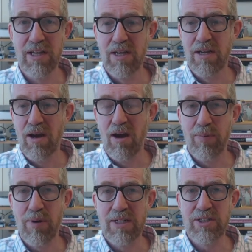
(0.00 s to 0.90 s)

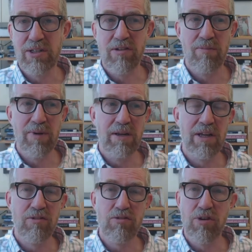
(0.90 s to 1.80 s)
operation, somebody who needs
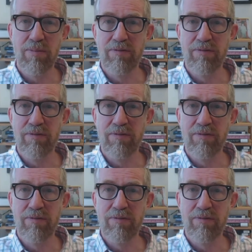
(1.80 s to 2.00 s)
treatment for